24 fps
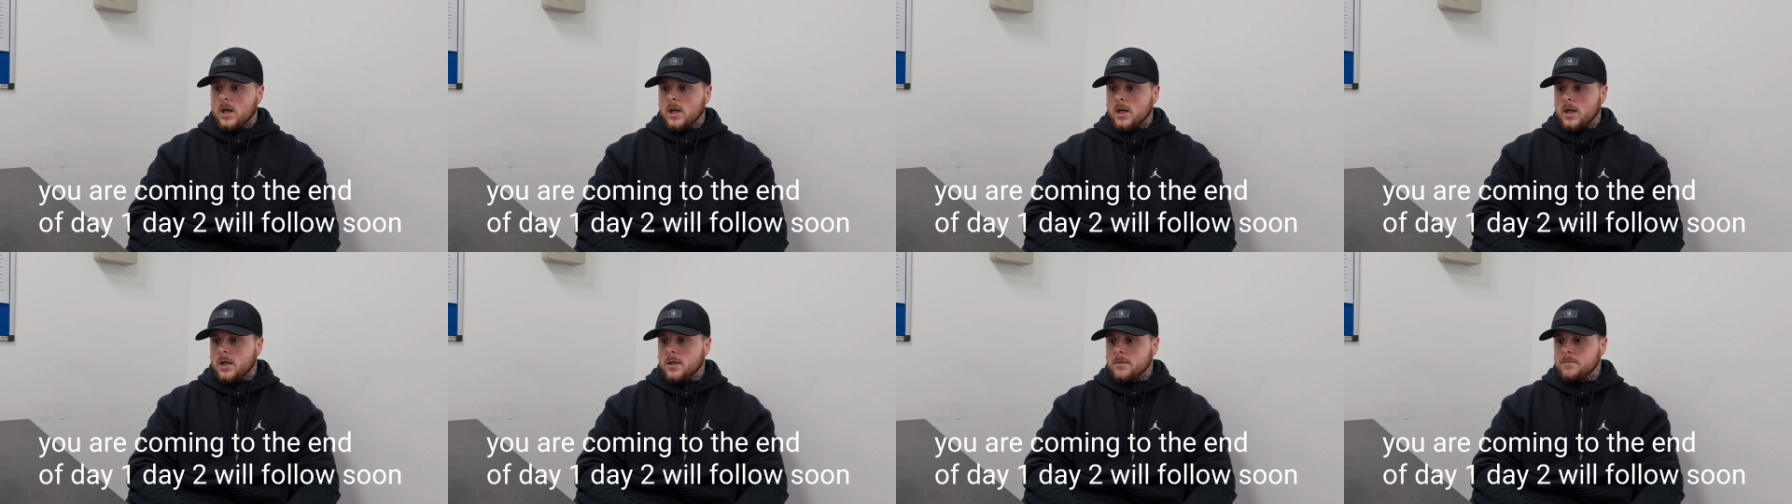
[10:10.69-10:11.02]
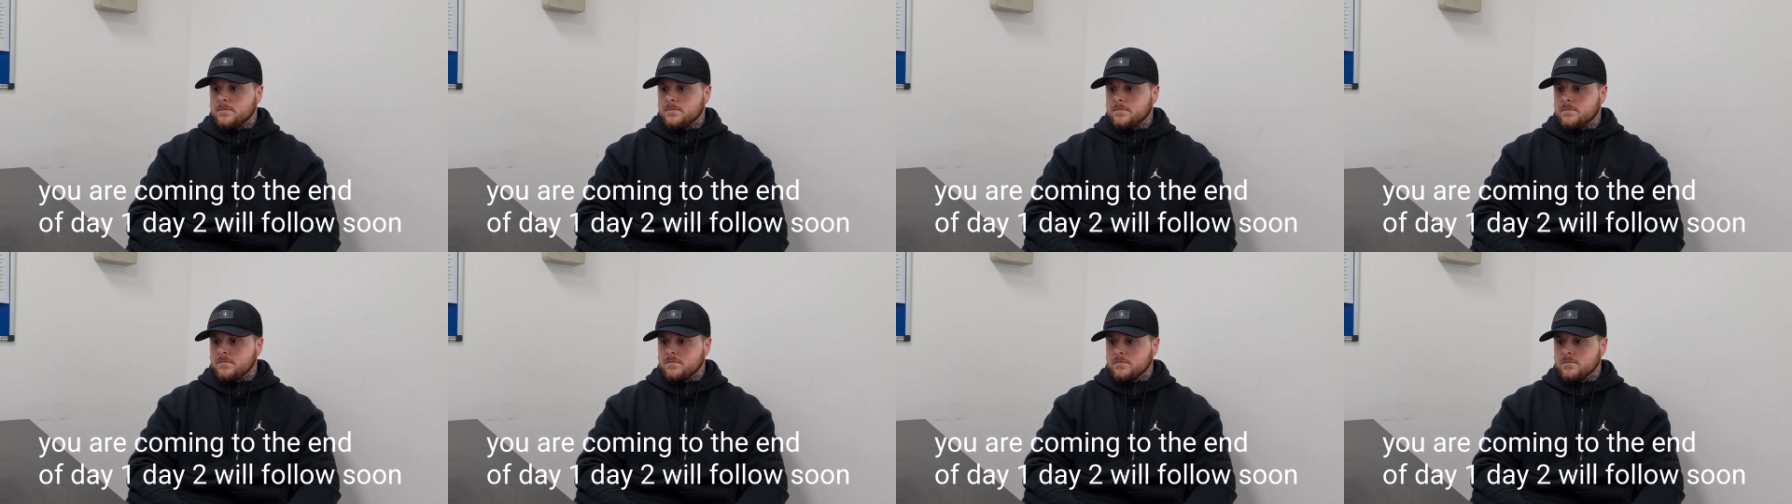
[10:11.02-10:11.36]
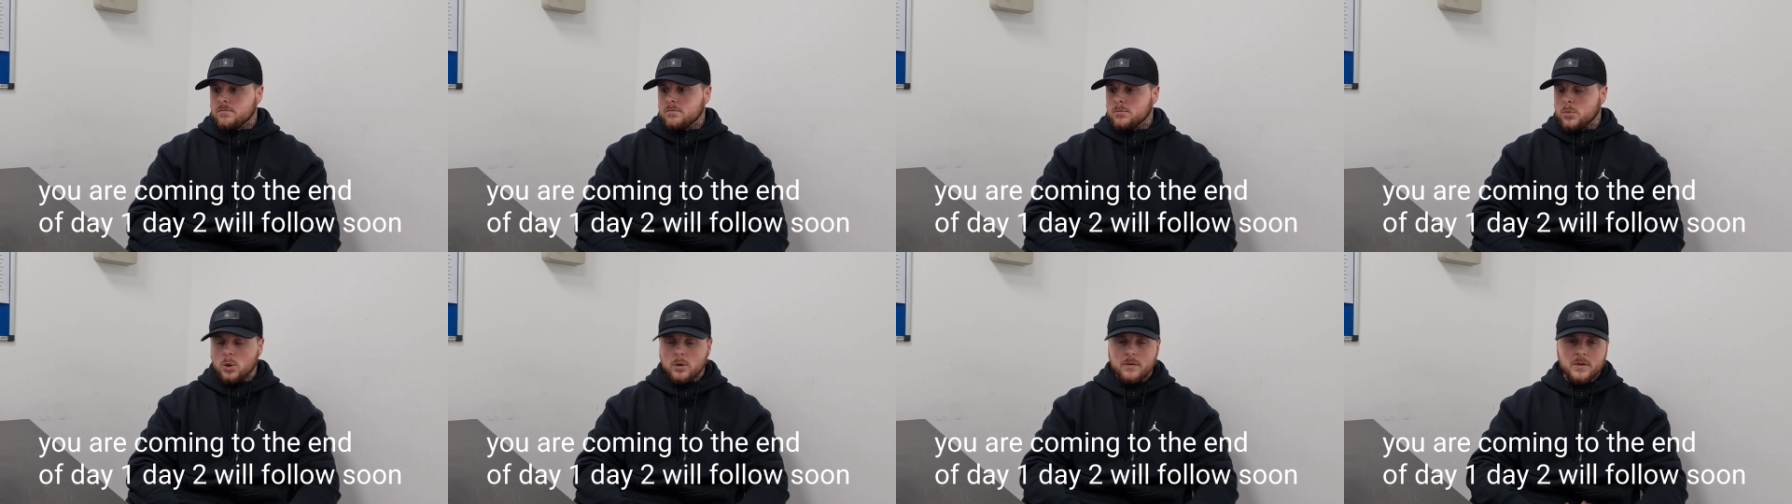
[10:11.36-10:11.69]
Um,
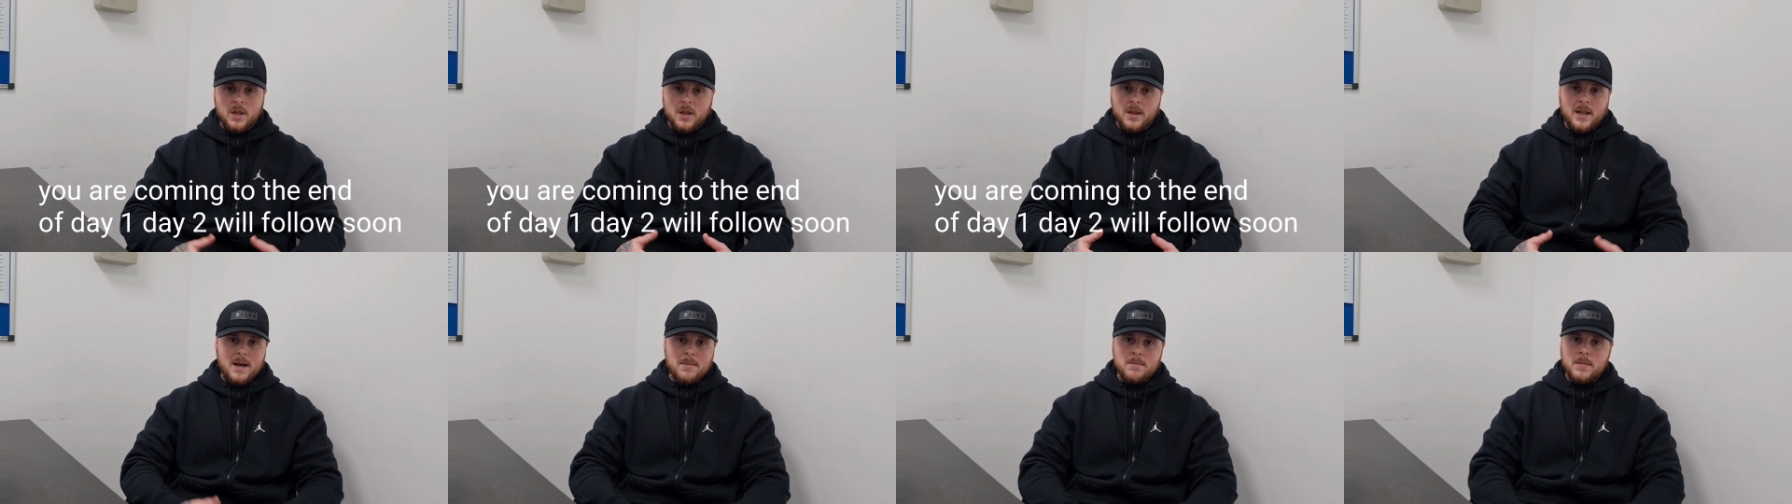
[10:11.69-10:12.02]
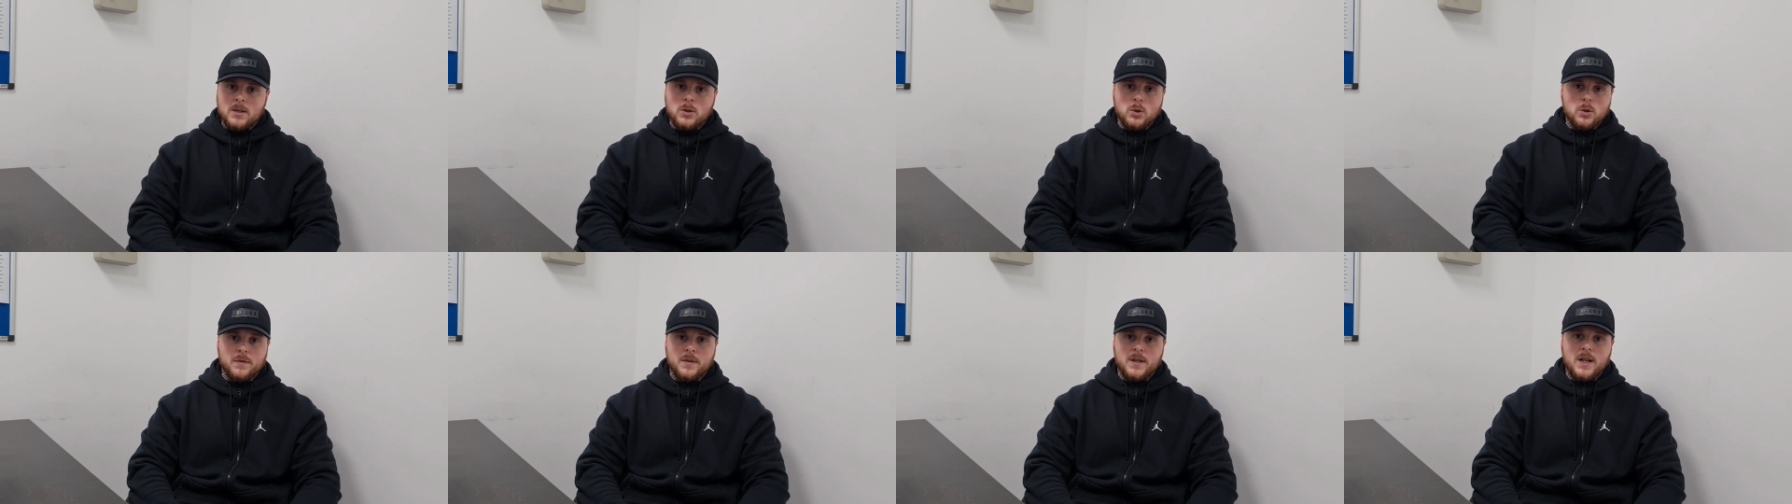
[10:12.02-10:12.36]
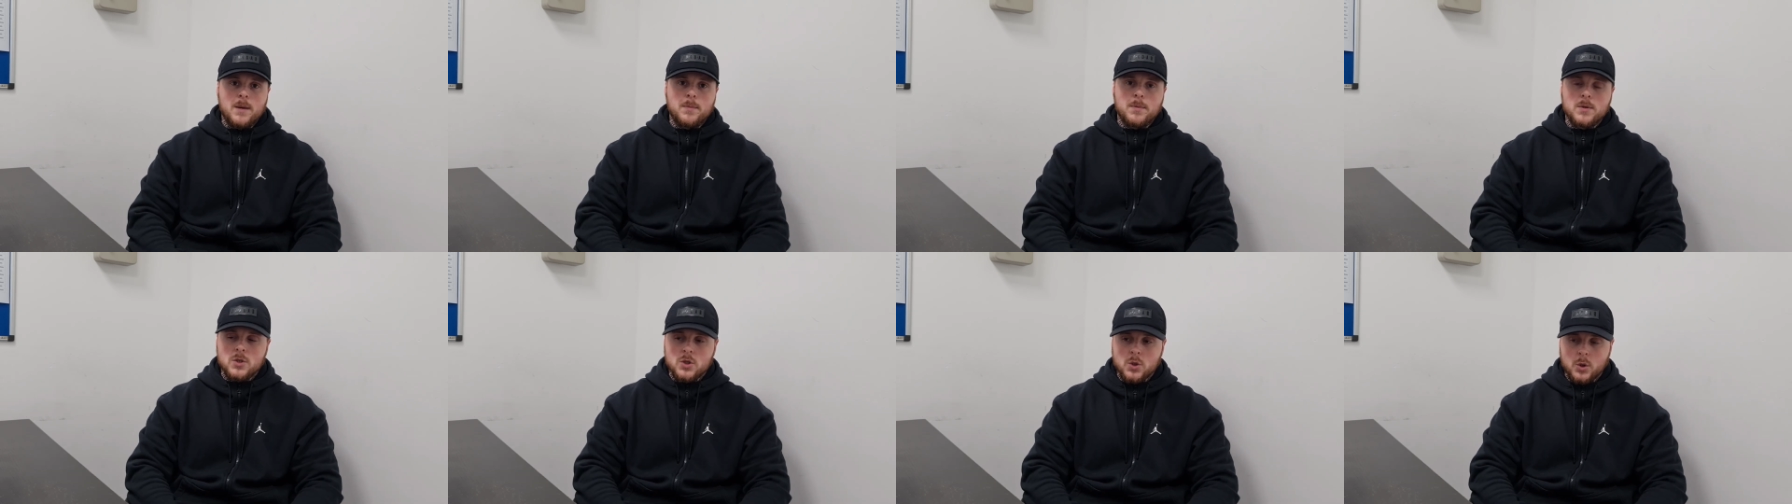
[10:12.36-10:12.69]
but other than that, man,
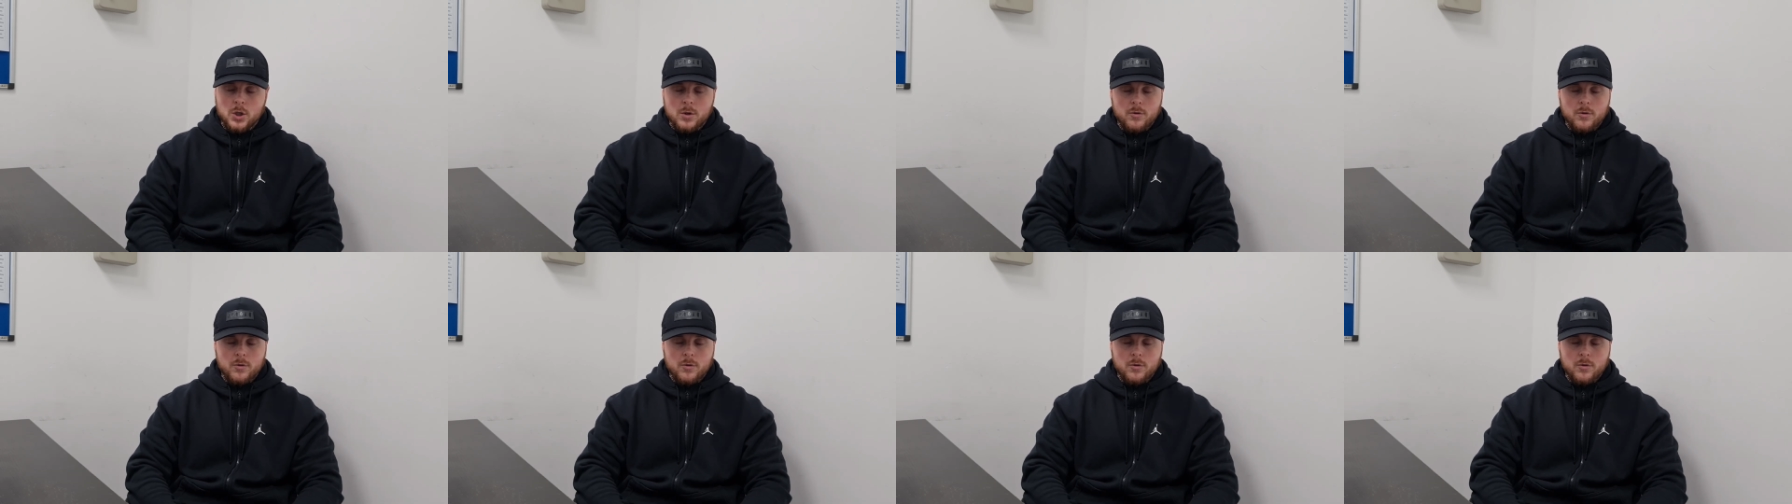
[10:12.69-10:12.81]
nothing happened.